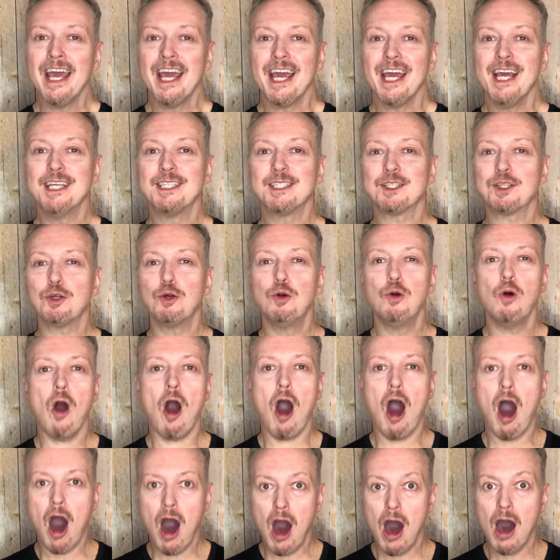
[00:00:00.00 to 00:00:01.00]
is through
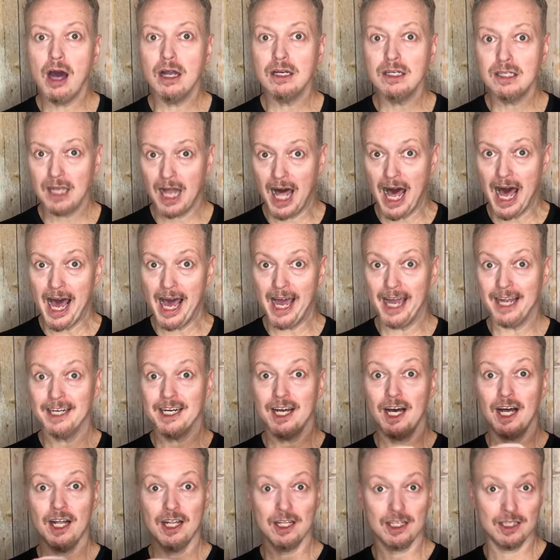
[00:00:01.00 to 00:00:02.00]

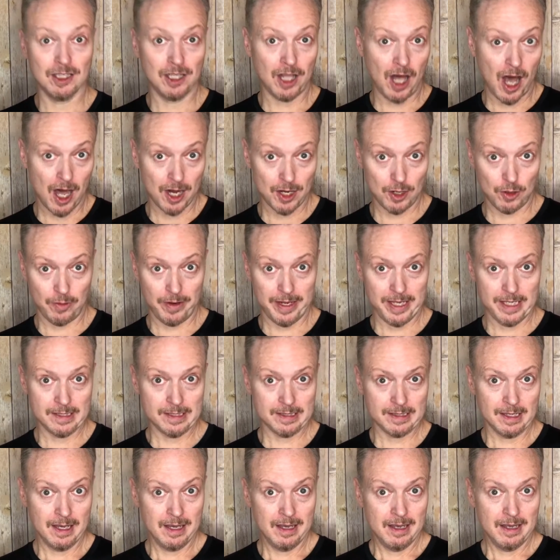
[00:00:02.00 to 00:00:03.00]
online
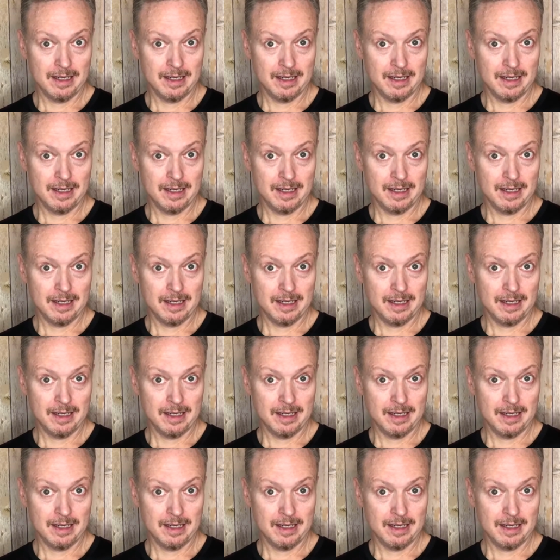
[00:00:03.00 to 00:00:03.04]
lotteries.